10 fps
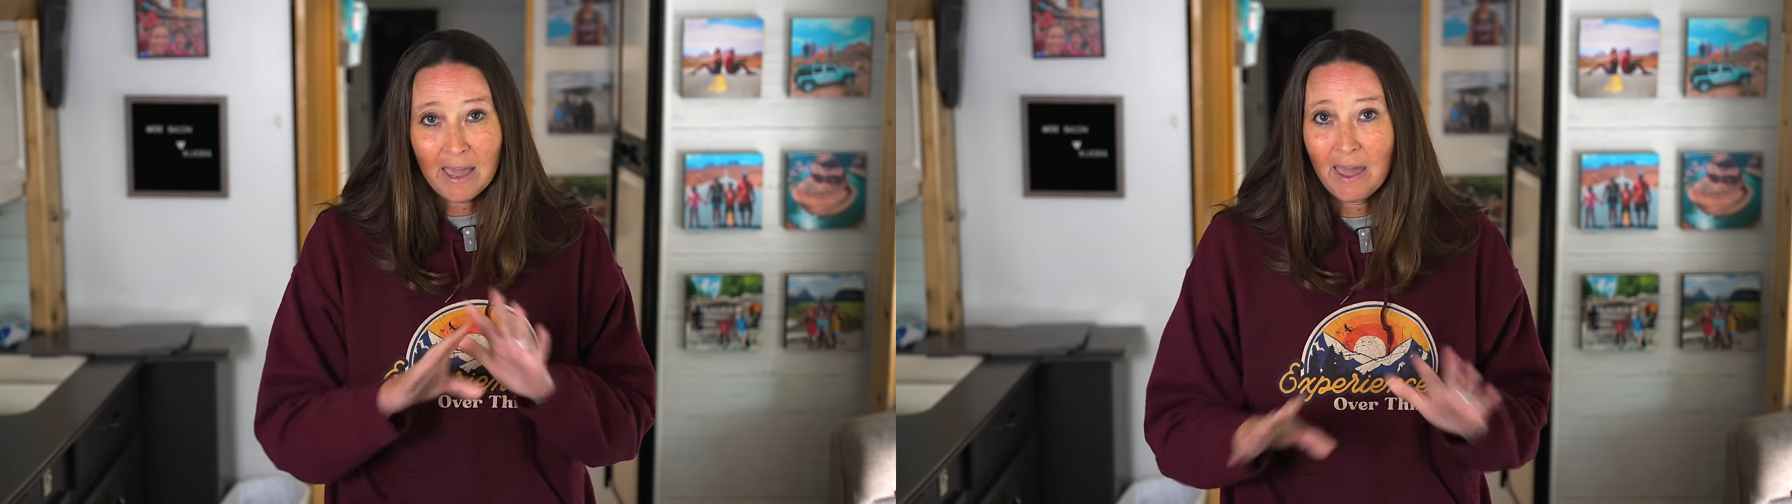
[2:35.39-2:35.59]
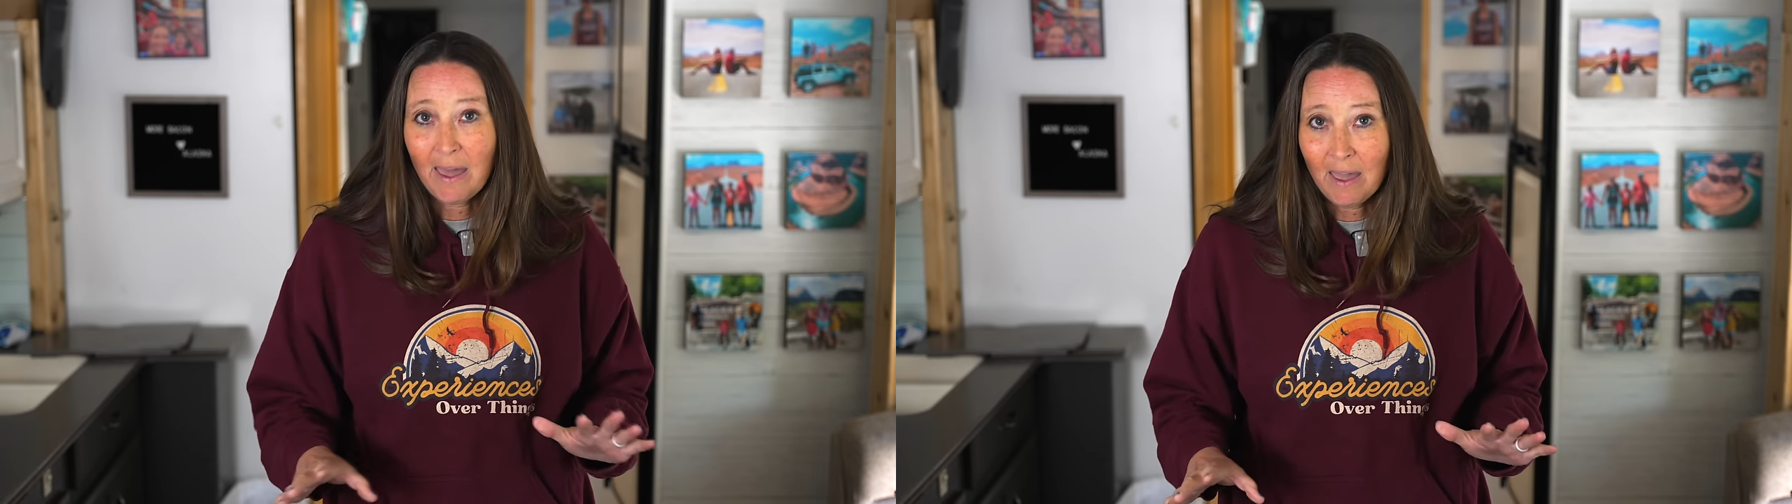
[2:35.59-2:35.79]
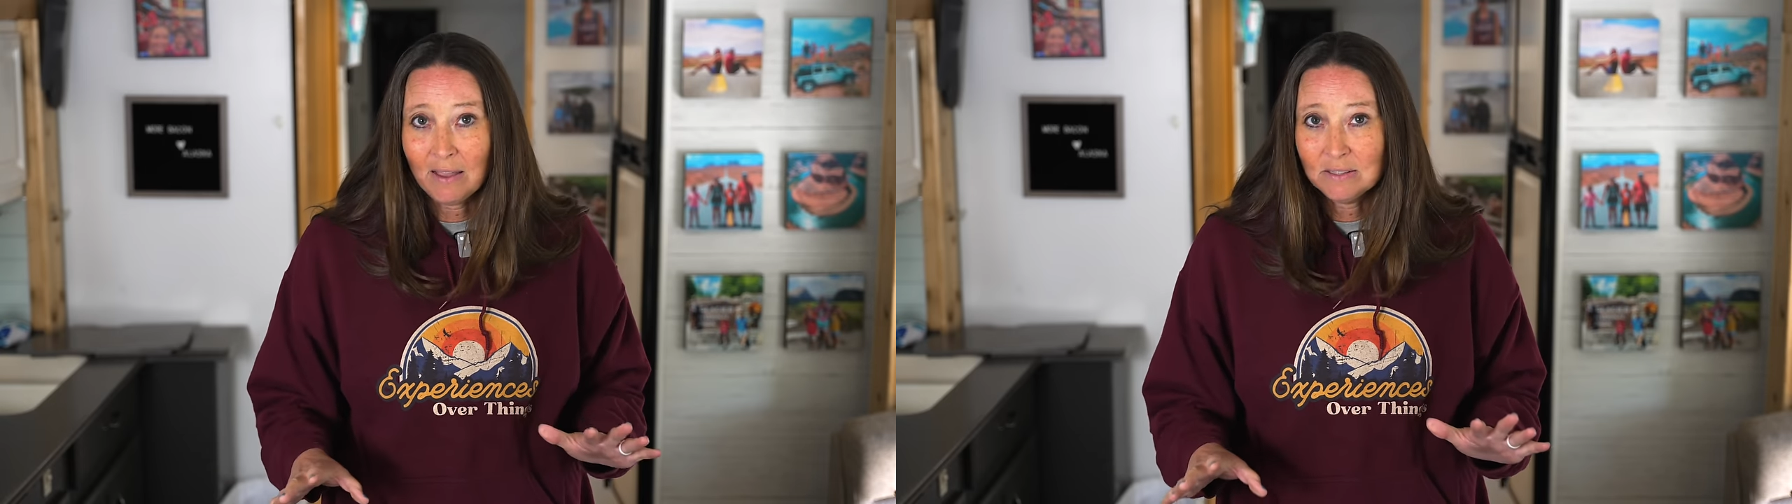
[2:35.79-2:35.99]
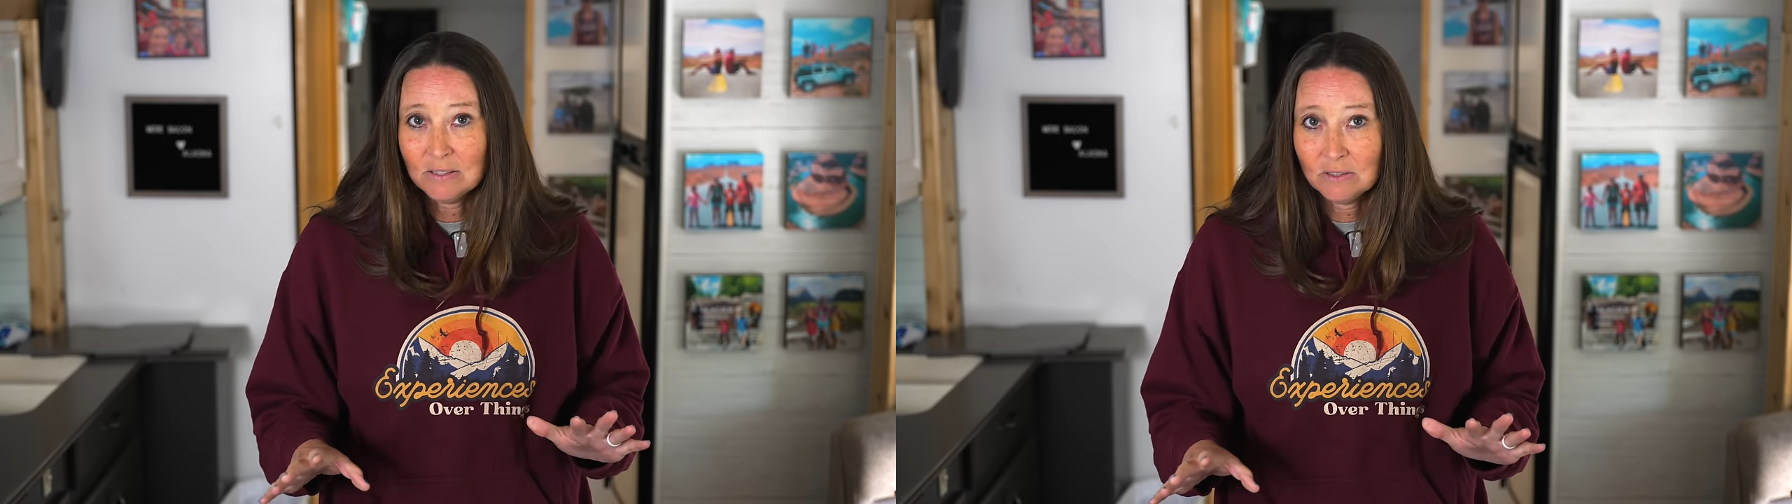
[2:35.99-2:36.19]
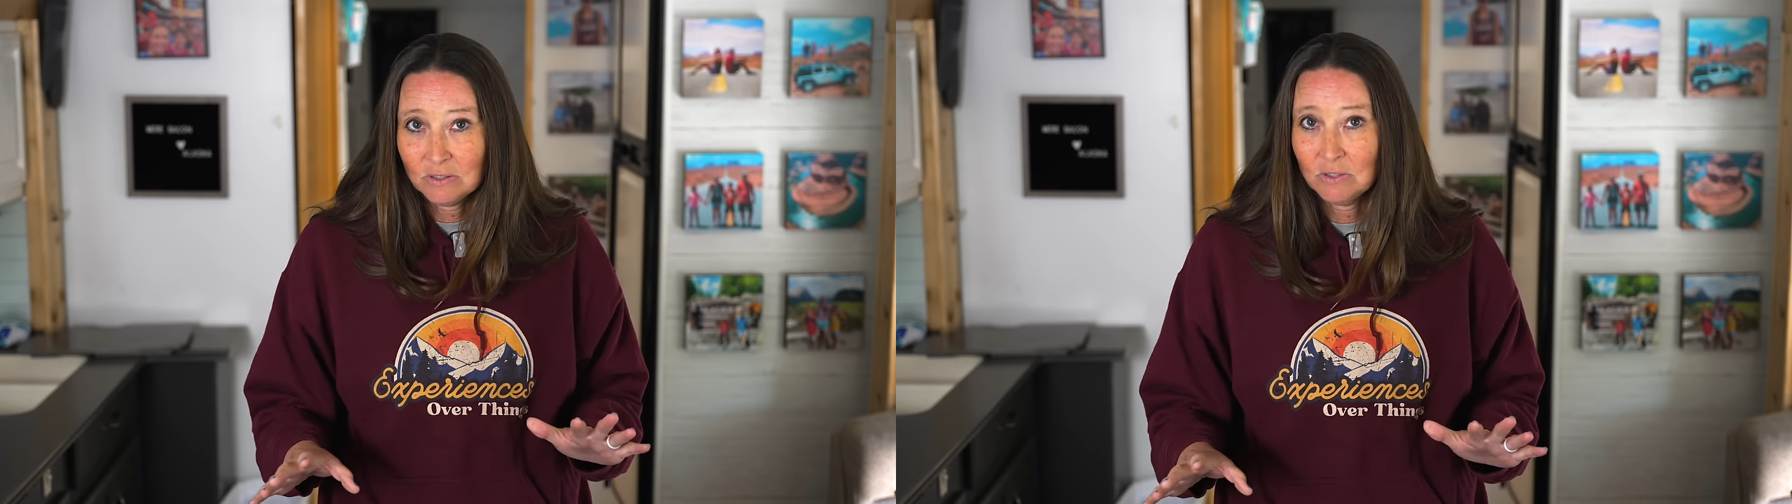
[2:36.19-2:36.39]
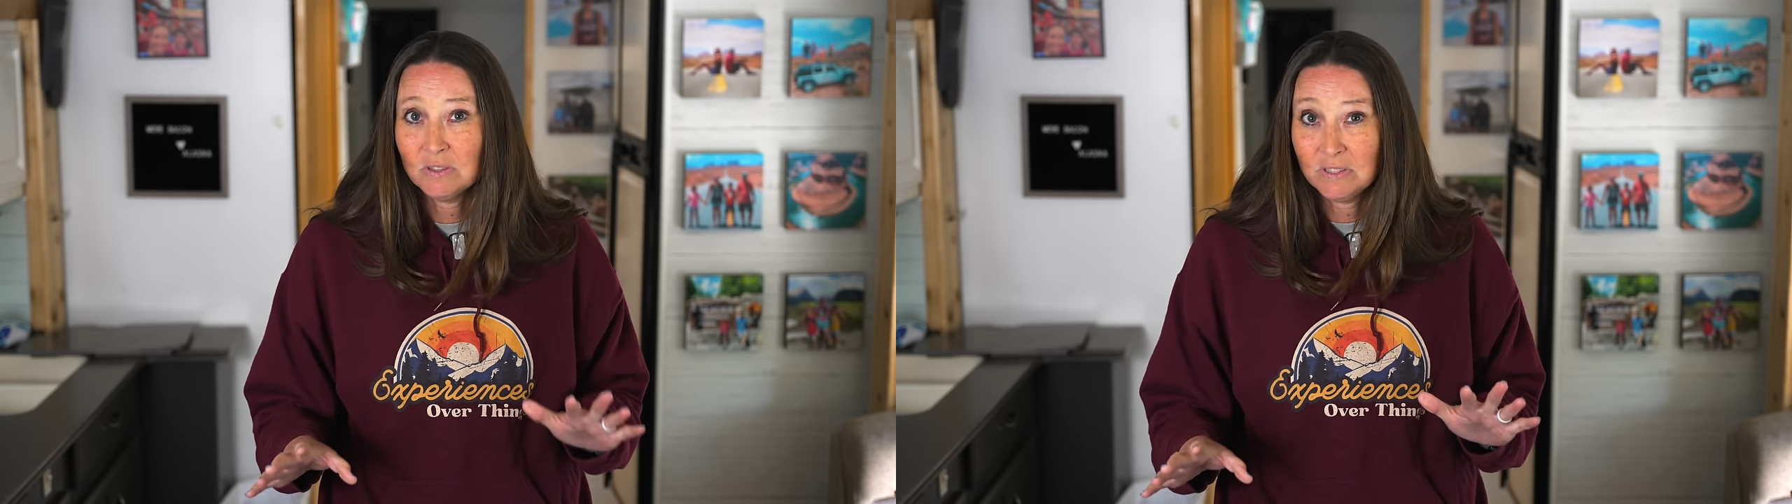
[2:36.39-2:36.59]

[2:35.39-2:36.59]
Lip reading: adds to the